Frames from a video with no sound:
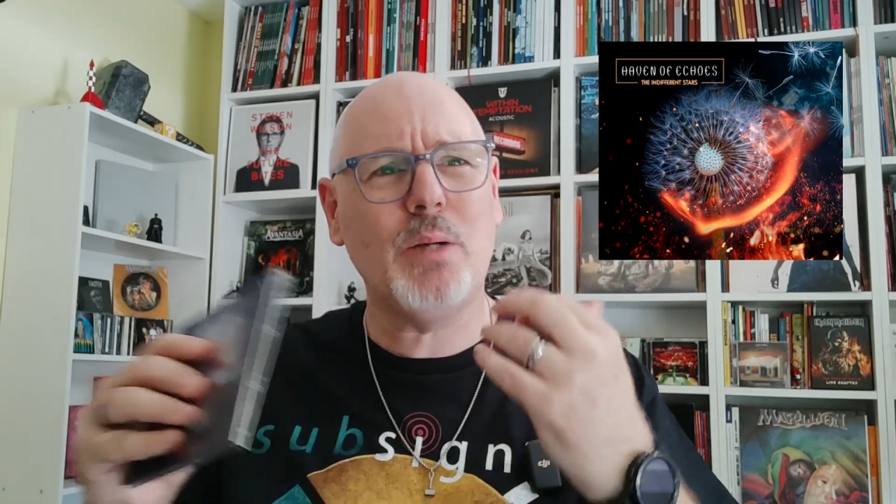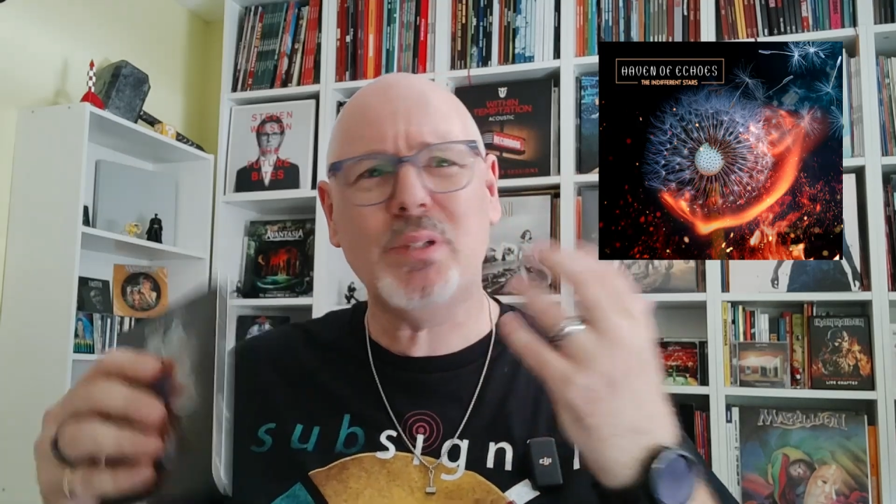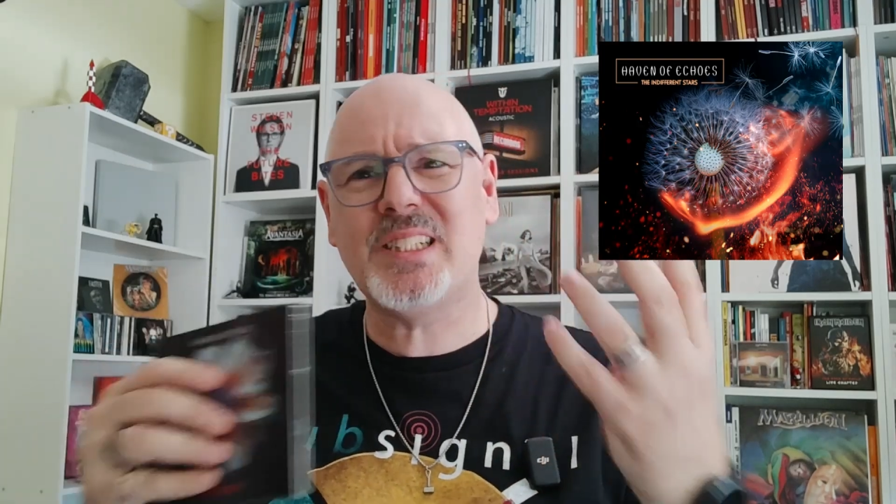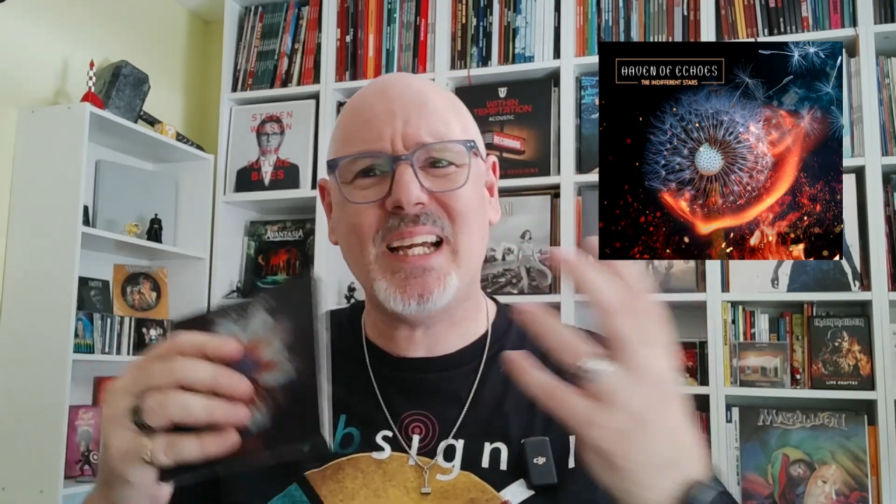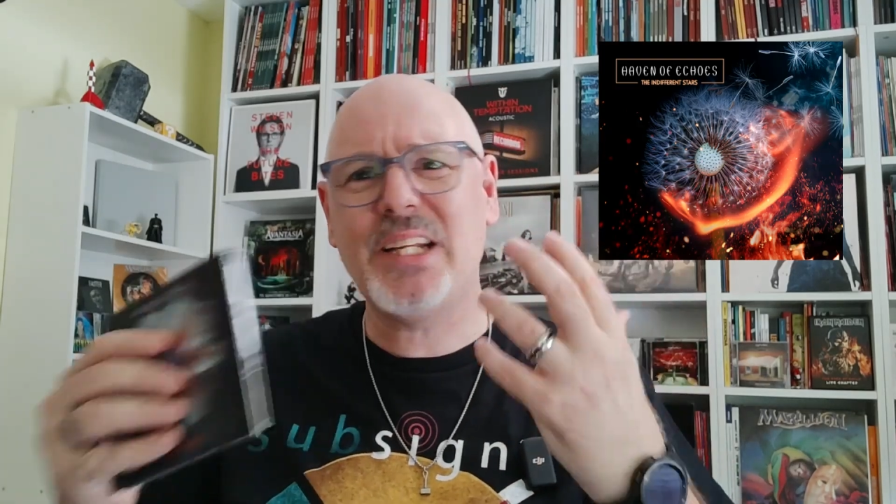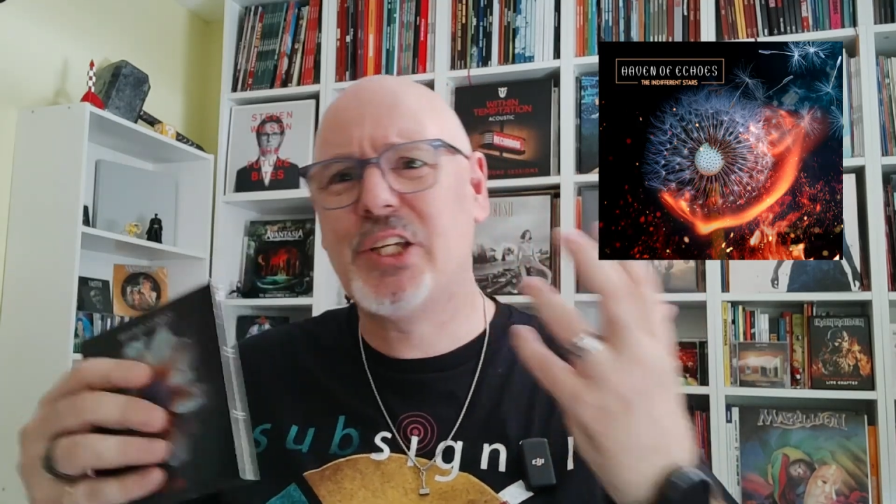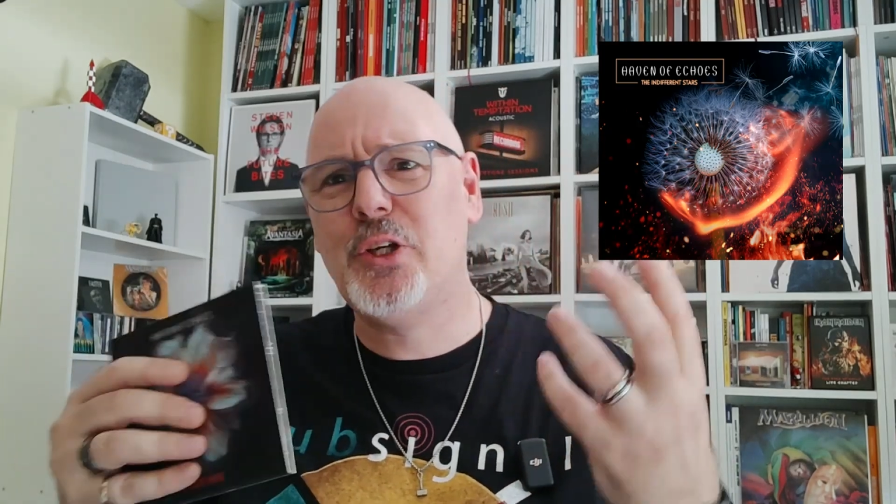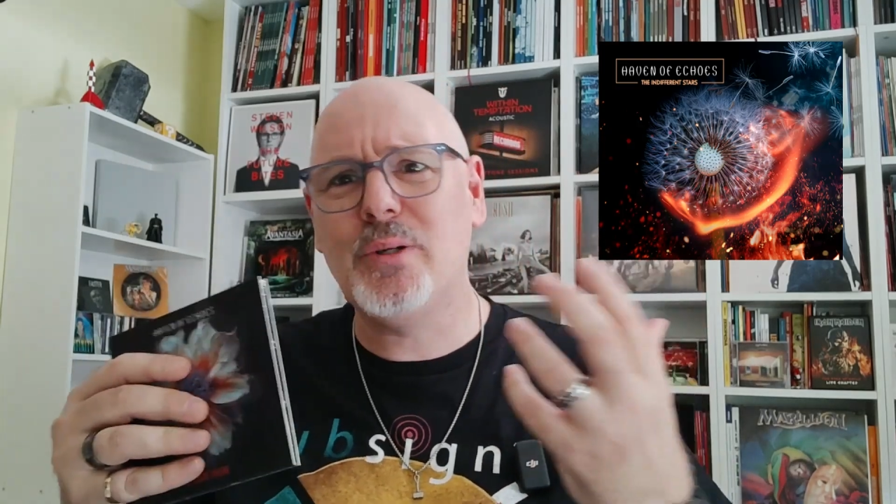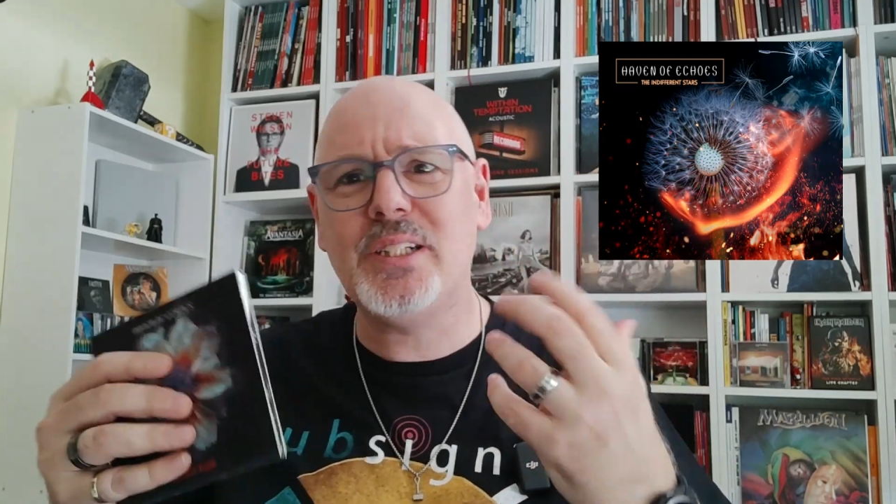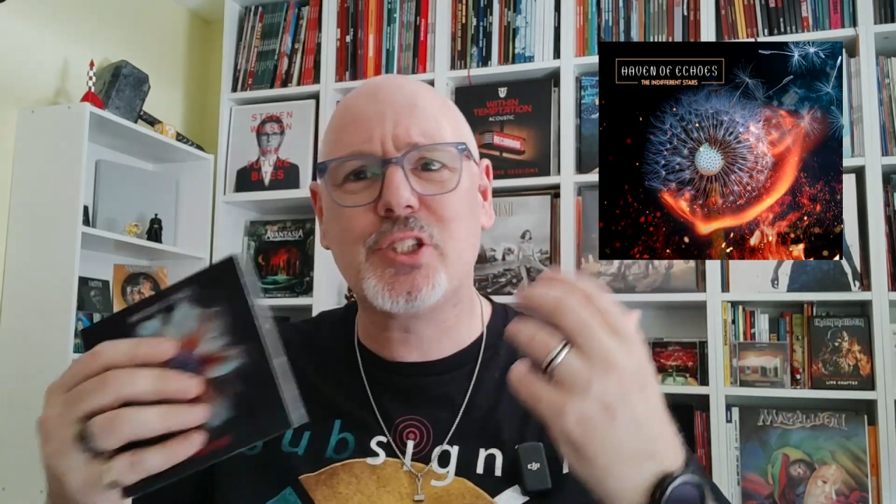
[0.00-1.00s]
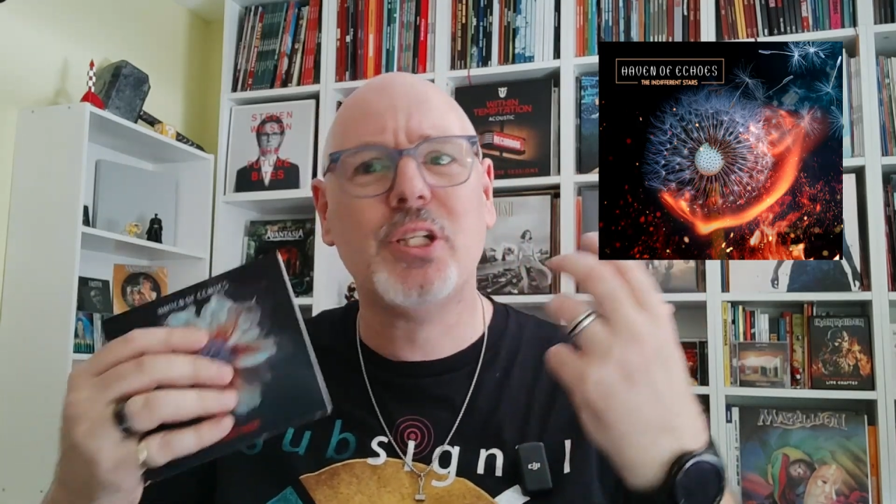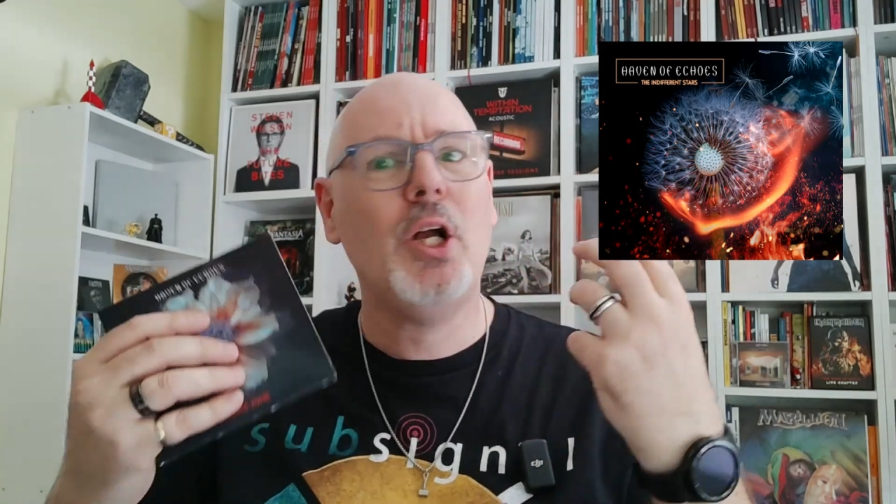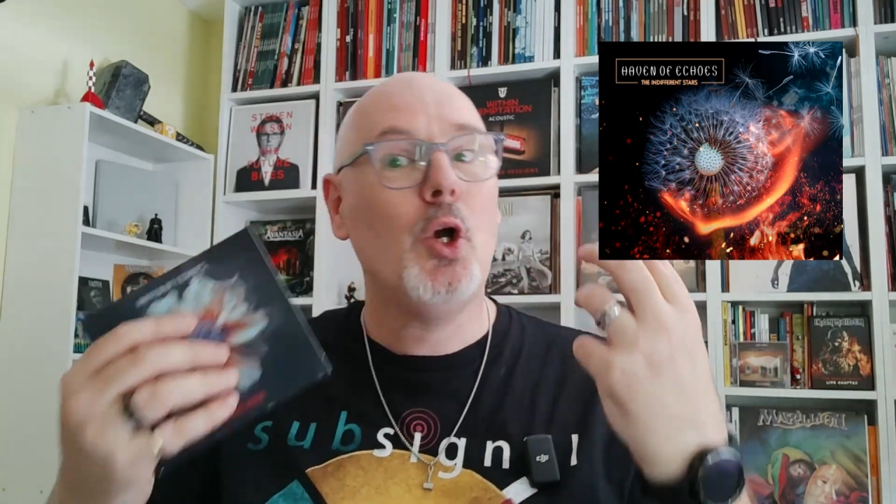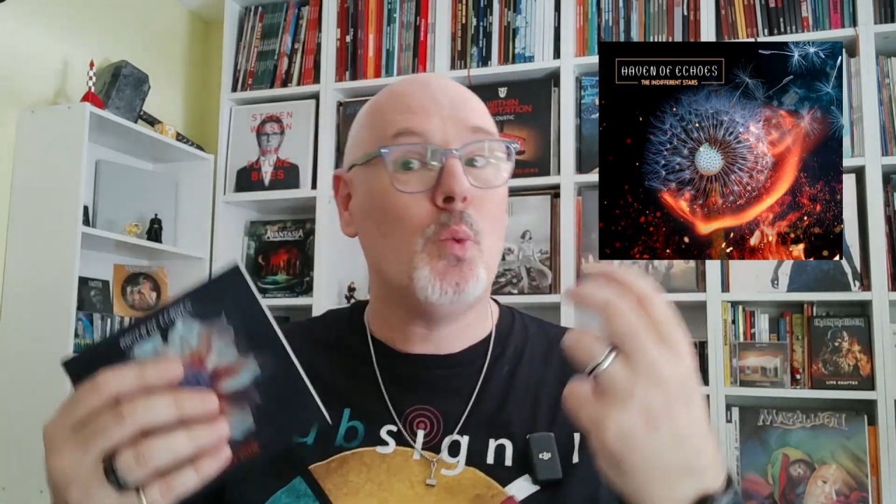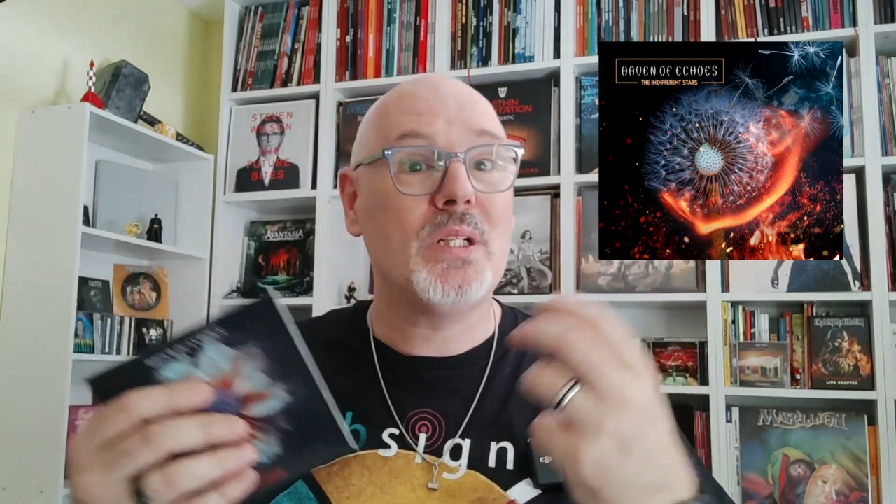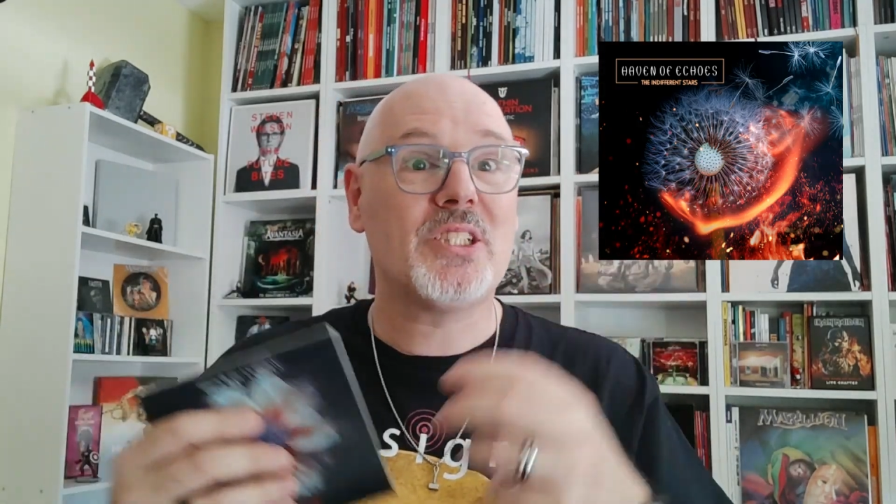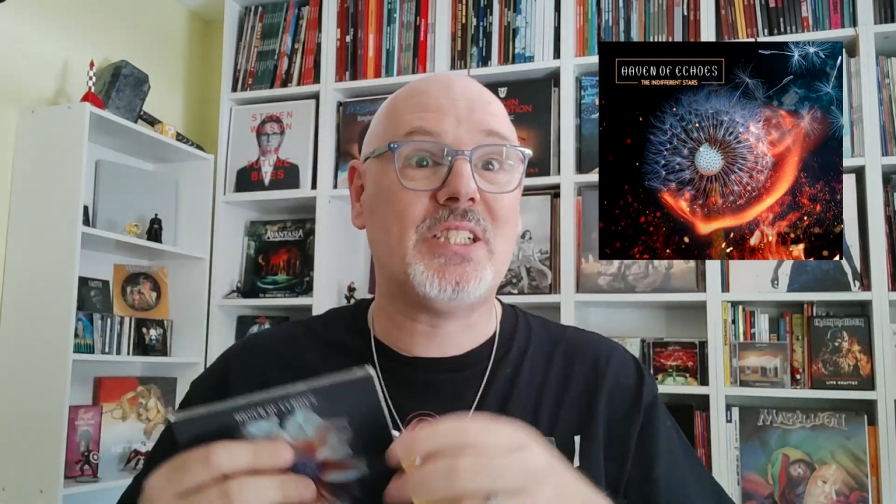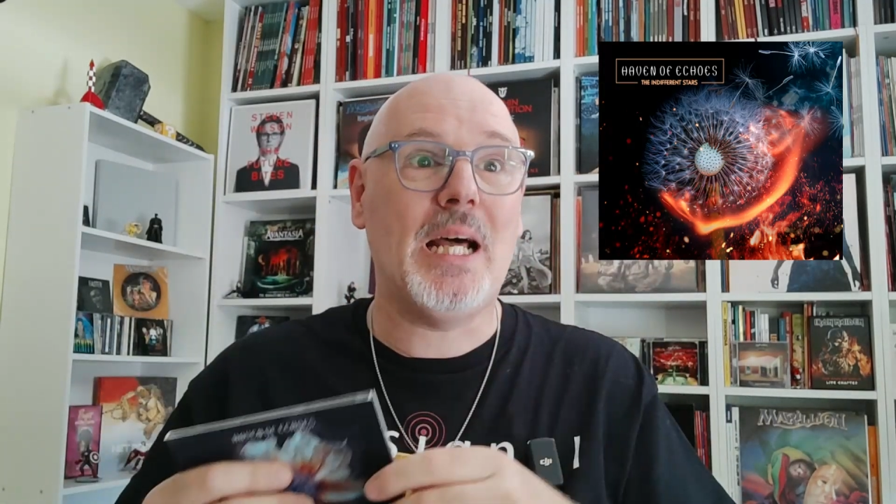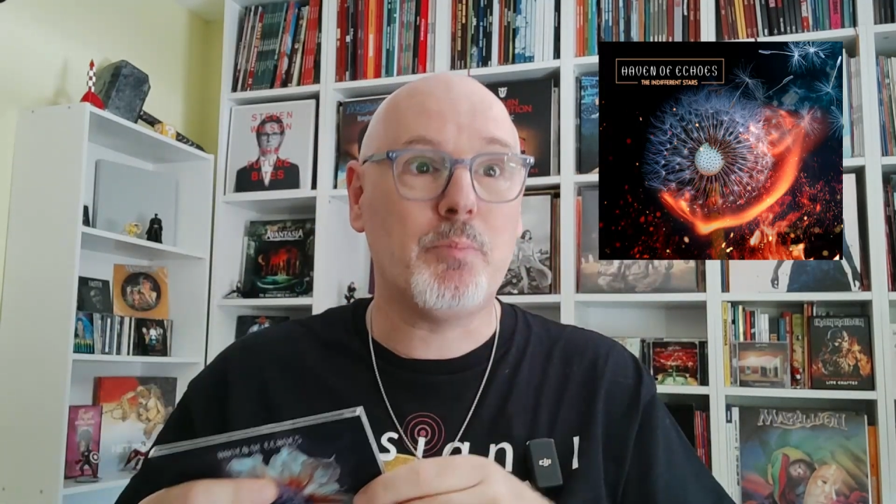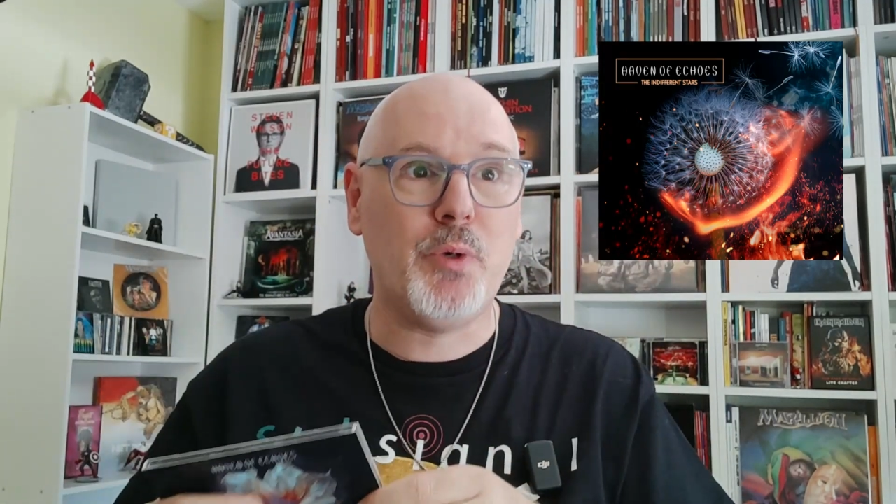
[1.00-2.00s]
I was kind of curious, what does
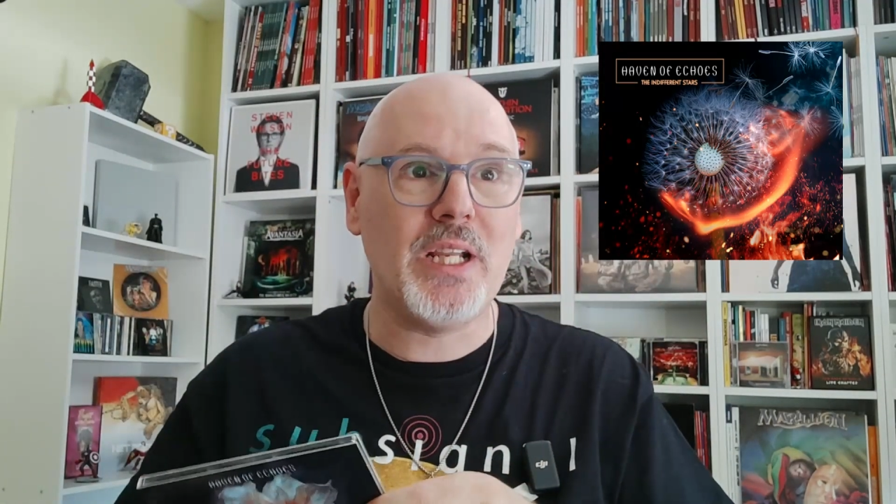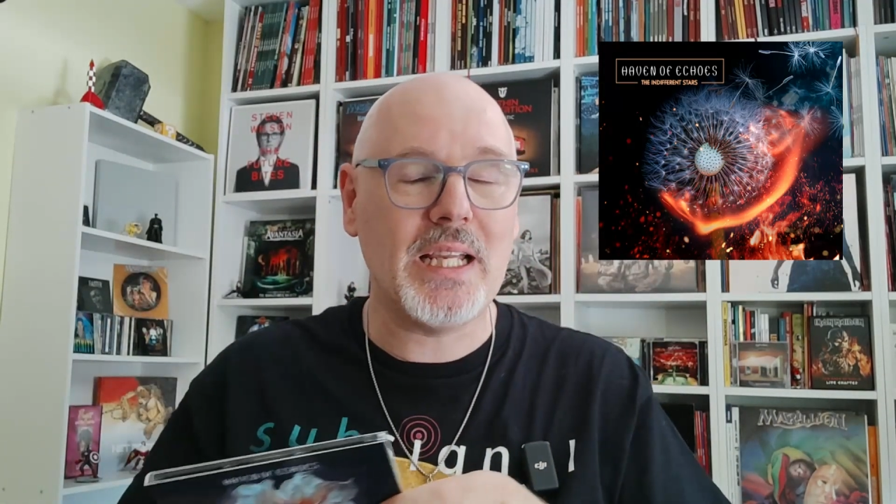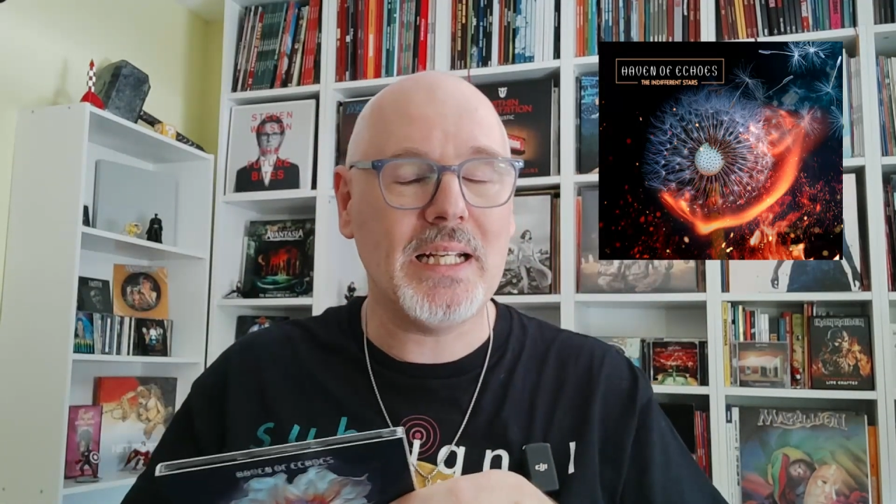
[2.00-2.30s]
that bring?